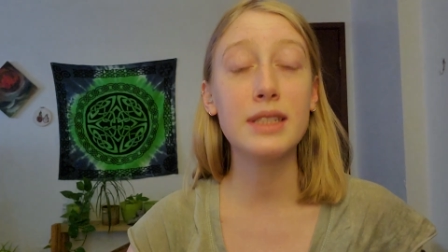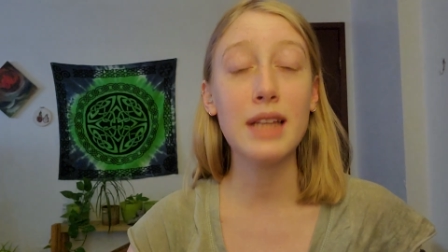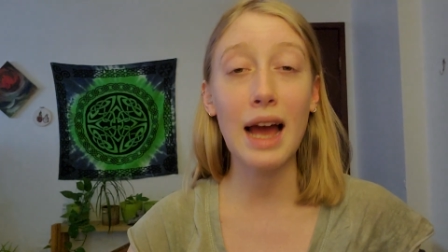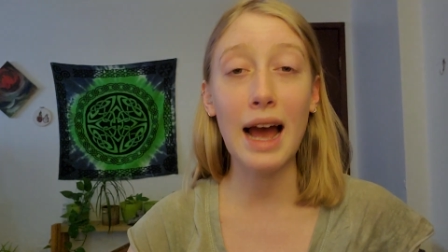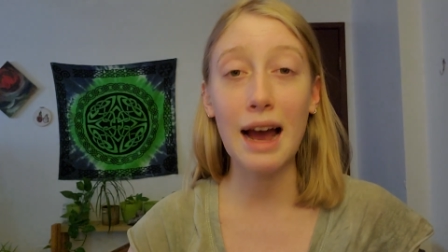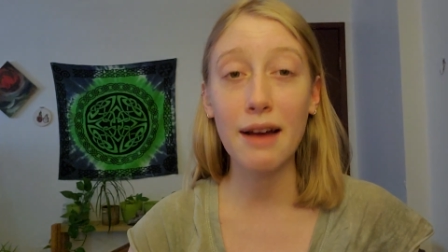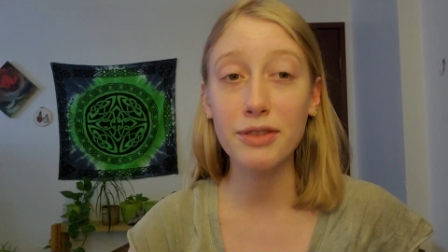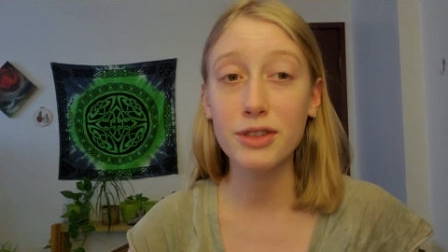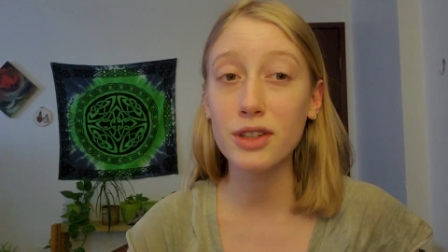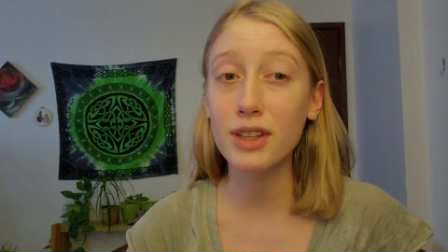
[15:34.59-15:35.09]

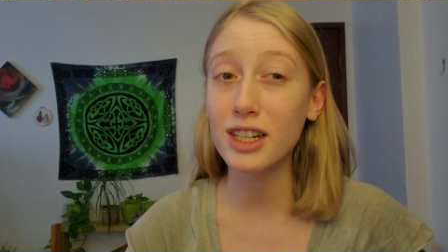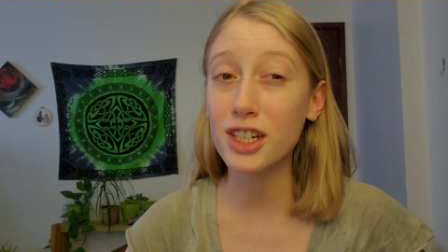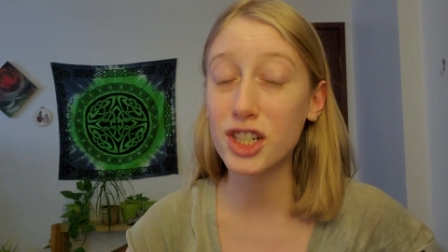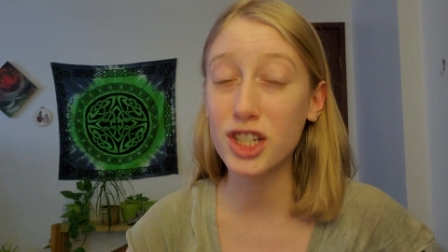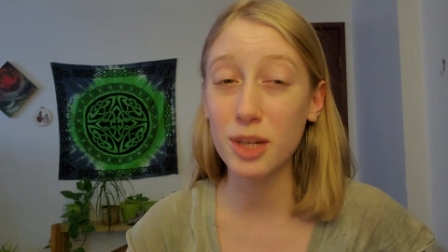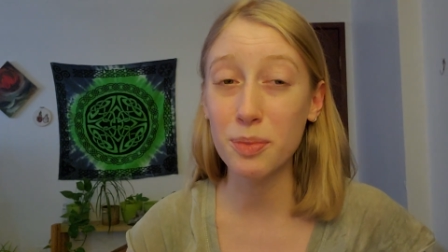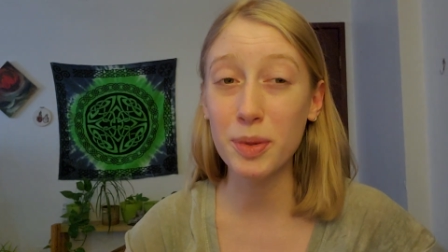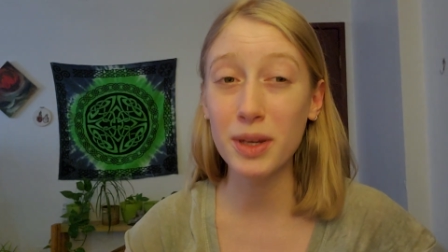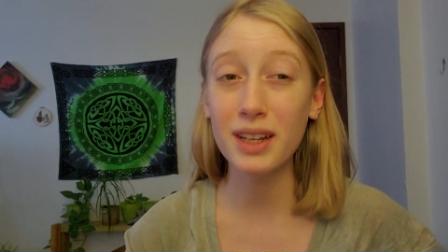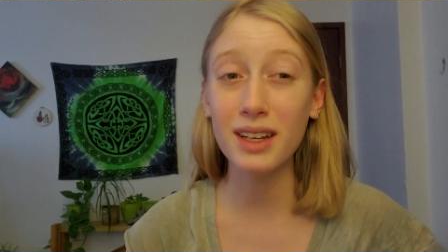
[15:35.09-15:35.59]
after they
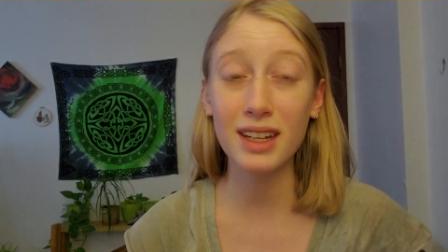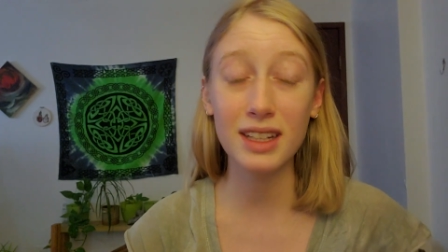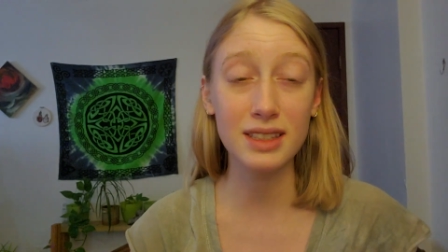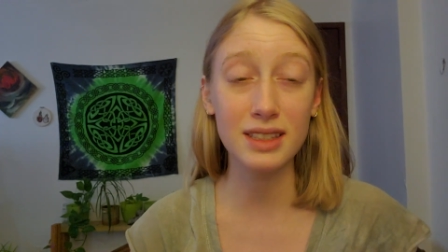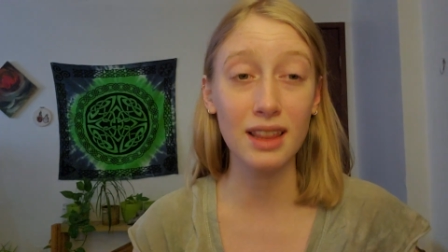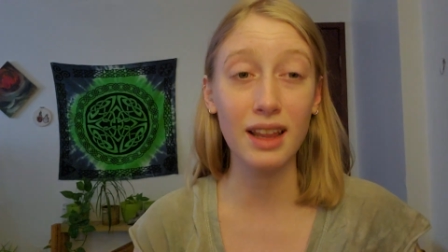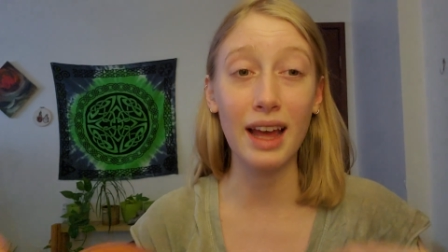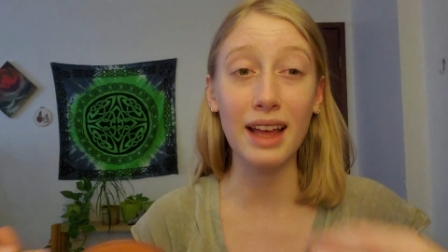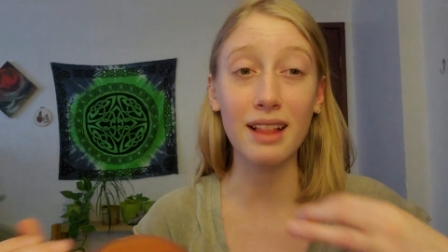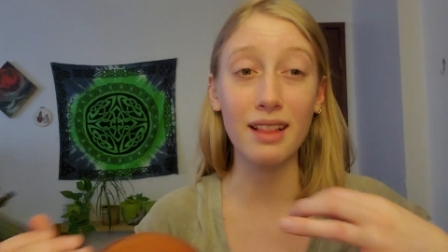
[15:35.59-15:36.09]
ship it, it's
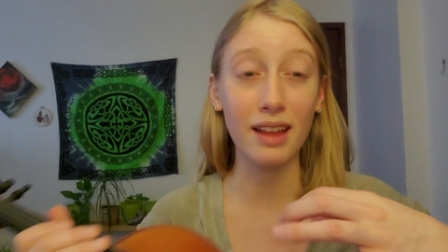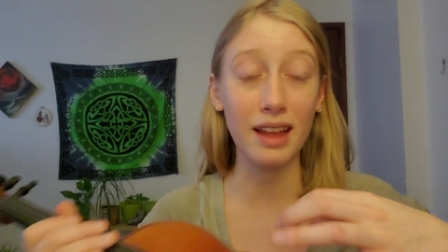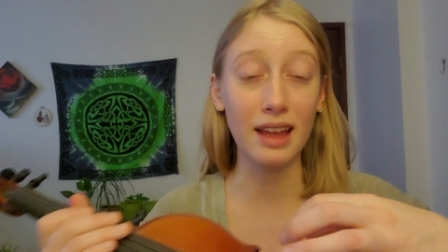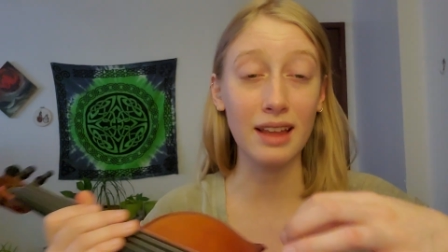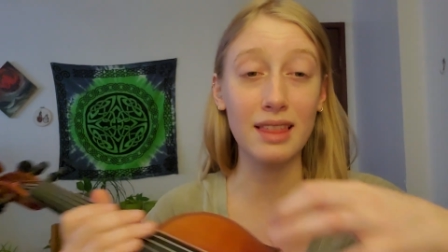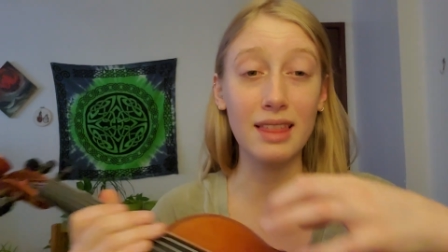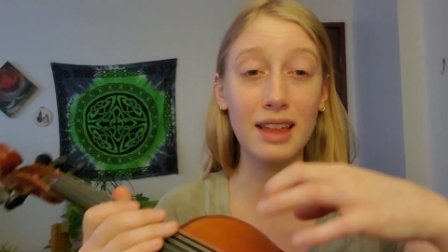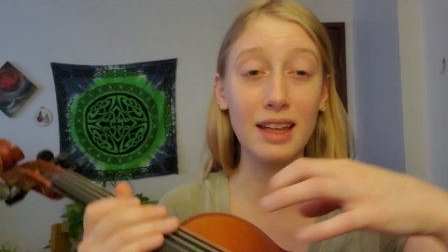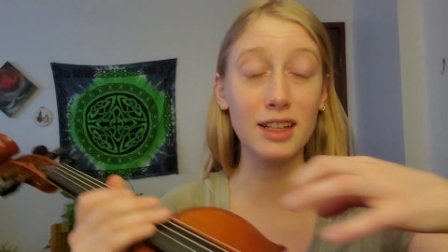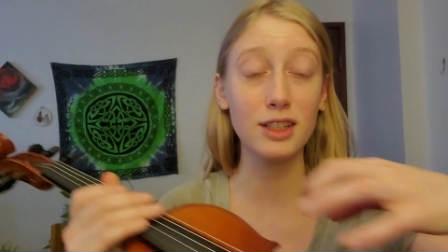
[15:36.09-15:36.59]
likely
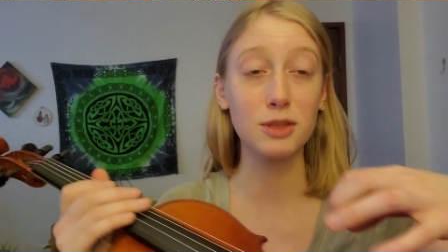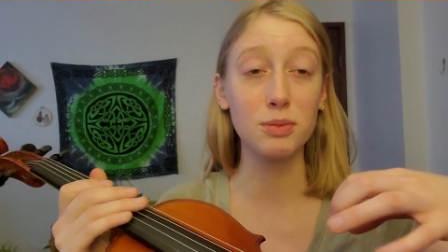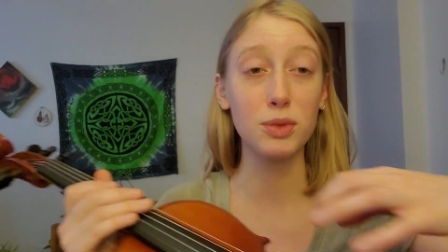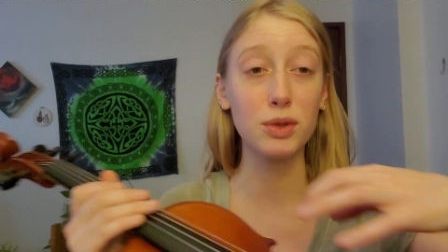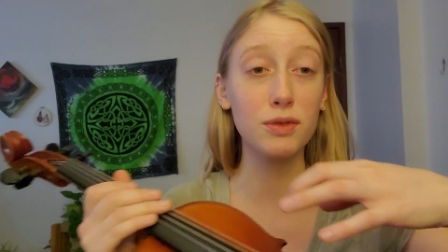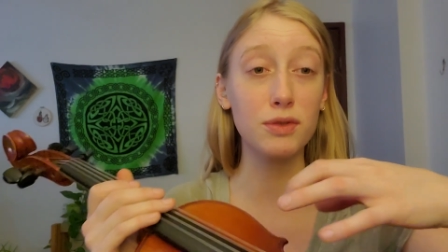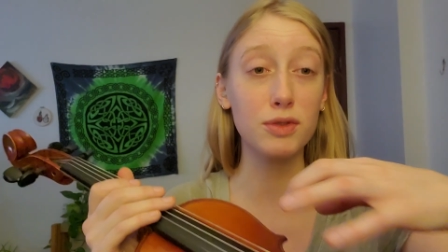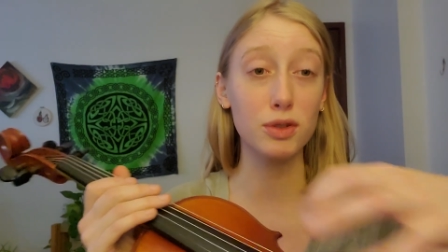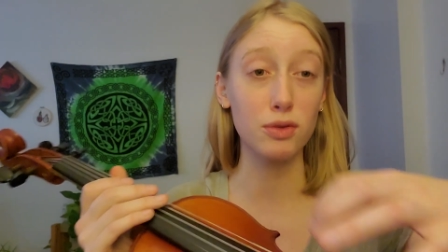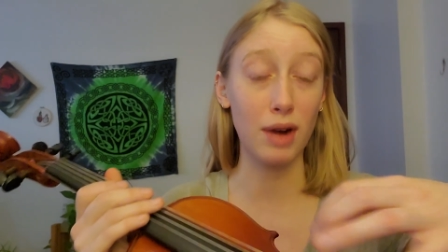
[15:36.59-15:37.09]
things
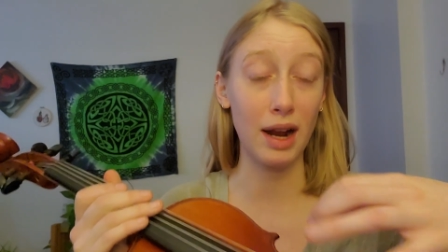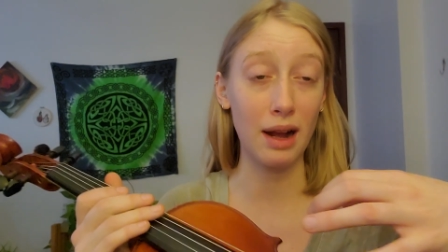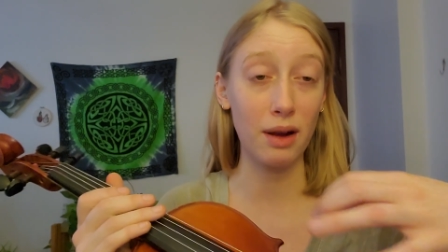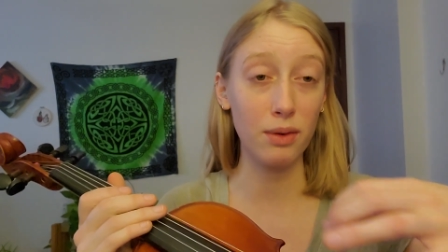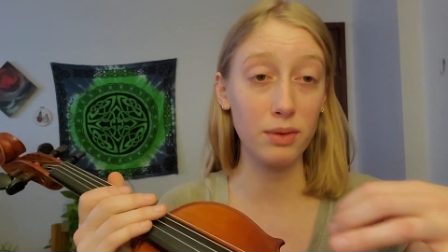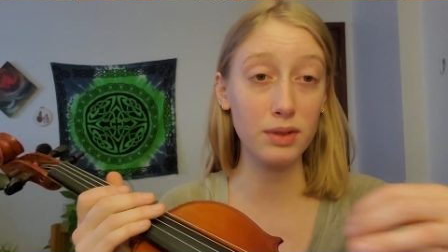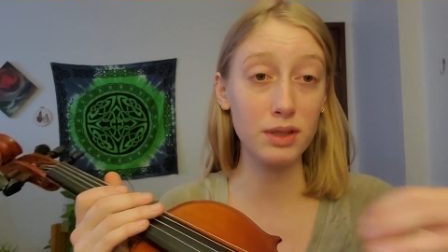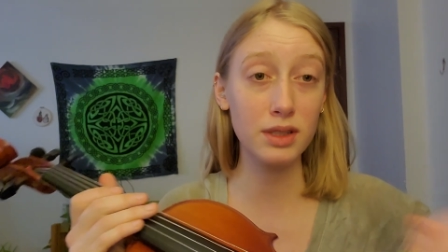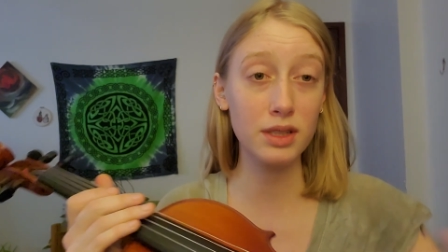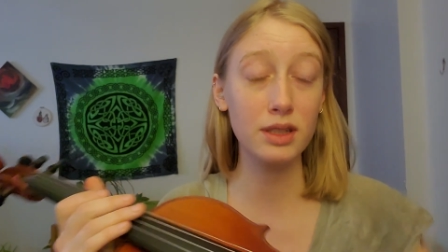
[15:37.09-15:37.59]
moved
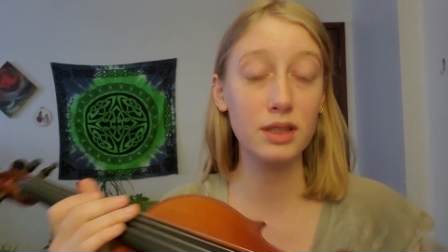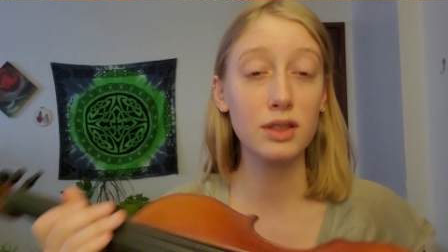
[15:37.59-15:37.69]
around.